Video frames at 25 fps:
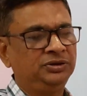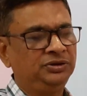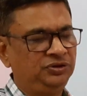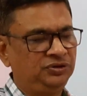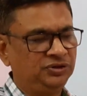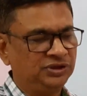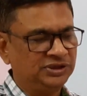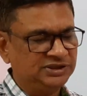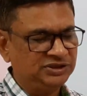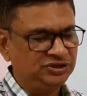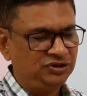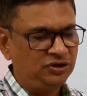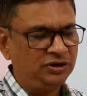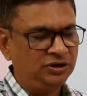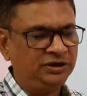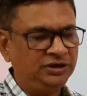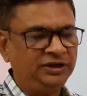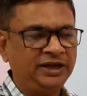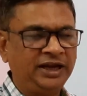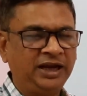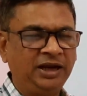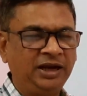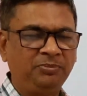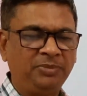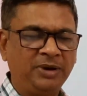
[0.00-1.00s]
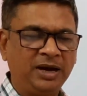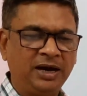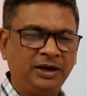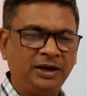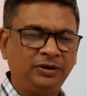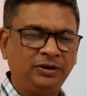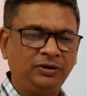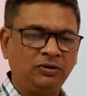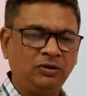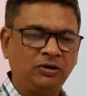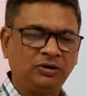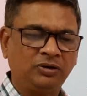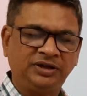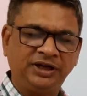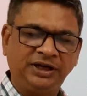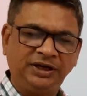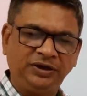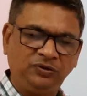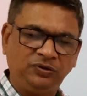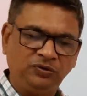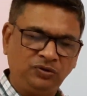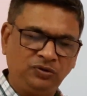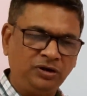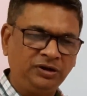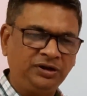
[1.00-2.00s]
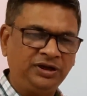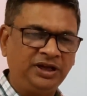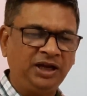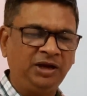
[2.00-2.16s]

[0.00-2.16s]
does not take part, or they do not